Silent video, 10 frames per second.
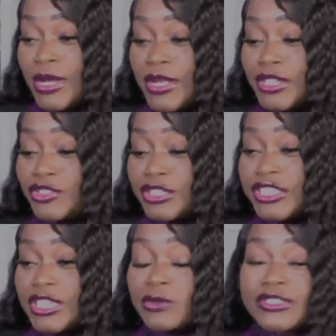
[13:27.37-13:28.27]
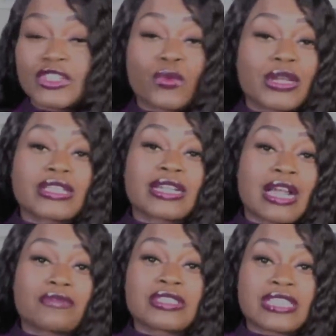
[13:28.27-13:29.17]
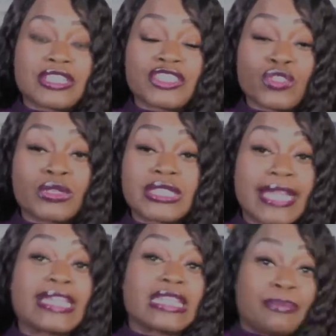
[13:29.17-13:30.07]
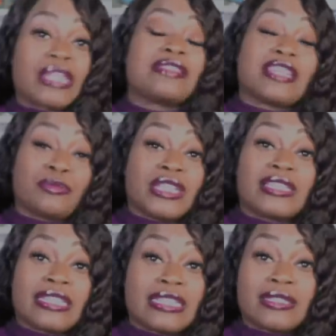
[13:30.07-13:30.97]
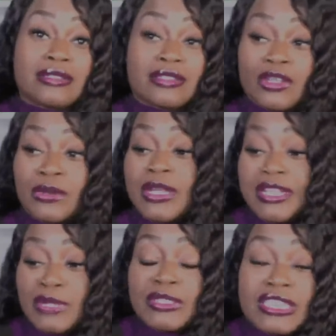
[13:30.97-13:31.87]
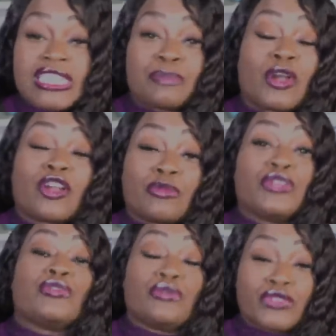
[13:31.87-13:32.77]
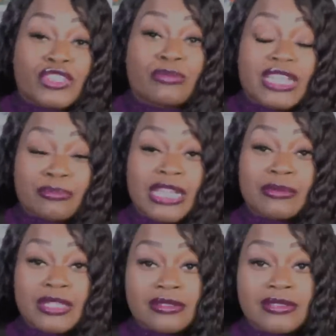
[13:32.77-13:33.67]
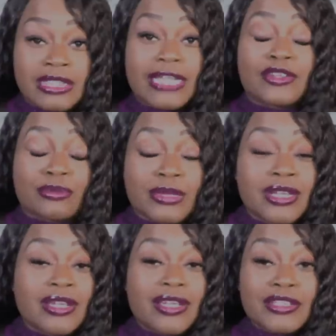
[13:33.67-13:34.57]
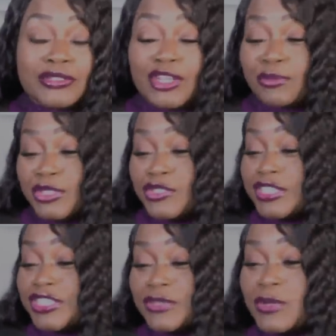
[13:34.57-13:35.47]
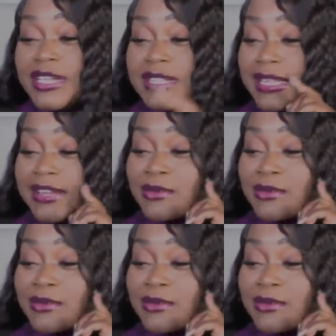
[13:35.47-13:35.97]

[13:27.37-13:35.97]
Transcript: Tristan was nowhere in the conversation. You would think he'd have been there, being that he, you know, it was his sperm used to make baby Tatum you know, but Tristan wasn't there.